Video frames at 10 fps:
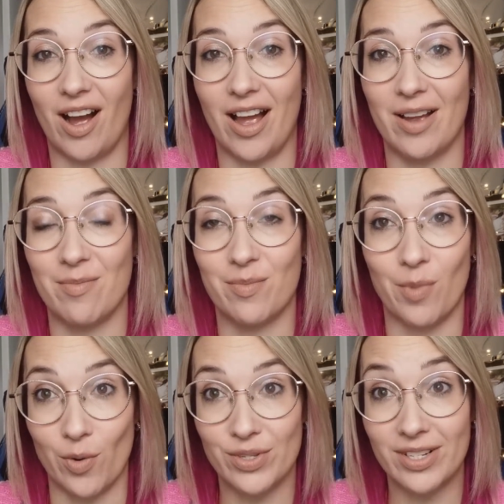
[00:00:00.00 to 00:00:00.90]
I'm
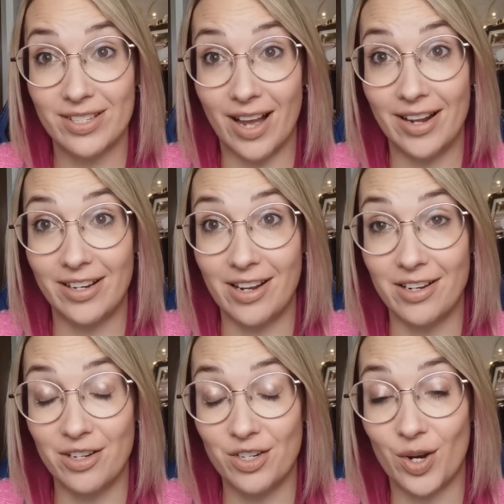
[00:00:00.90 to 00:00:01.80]
most
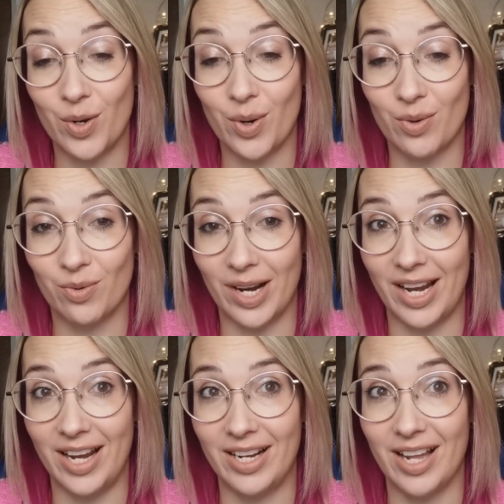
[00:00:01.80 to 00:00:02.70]
excited to
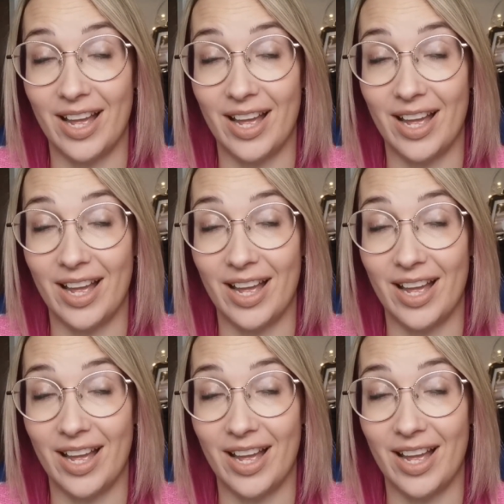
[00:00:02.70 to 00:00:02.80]
read,